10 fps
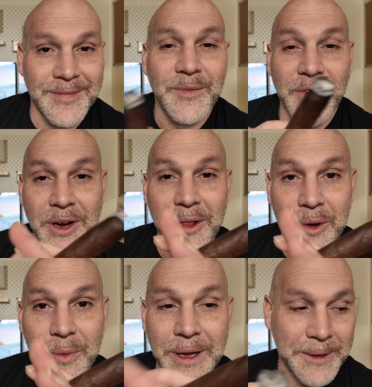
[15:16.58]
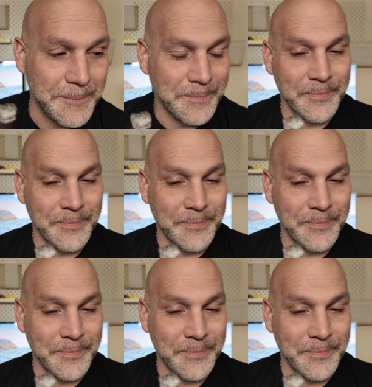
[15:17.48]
Very long week.